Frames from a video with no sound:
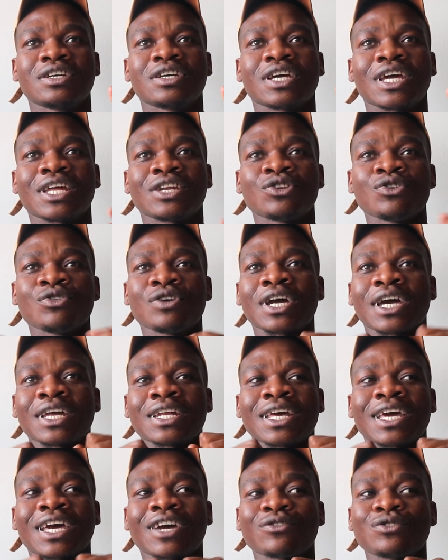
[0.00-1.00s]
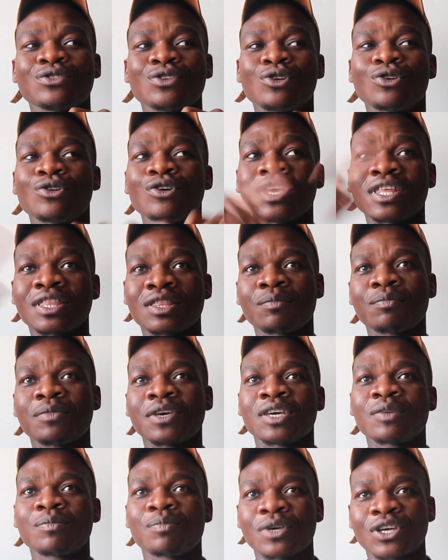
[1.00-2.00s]
And you kind of have to look at the
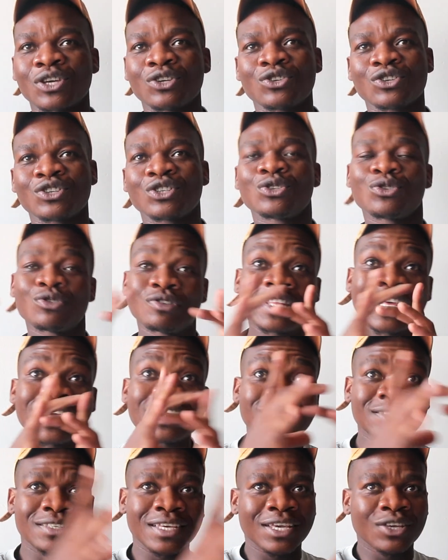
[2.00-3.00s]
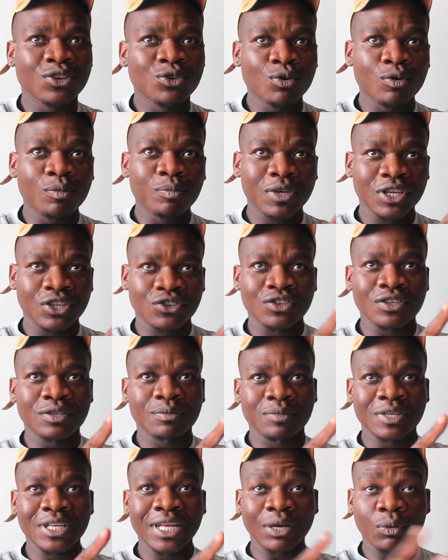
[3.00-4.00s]
bigger picture to then take your picture and
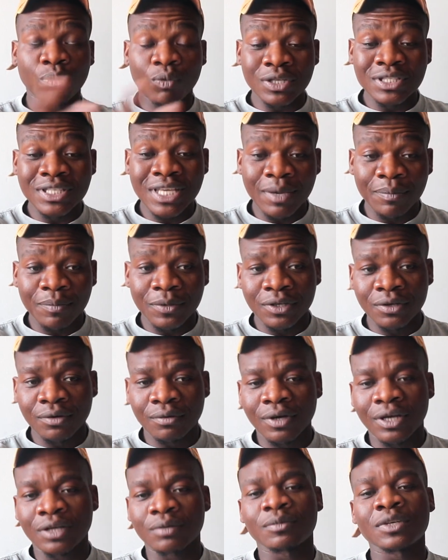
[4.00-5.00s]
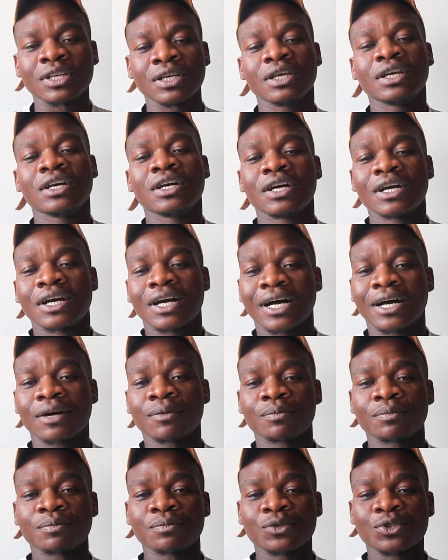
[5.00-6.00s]
be like, what's happening around you?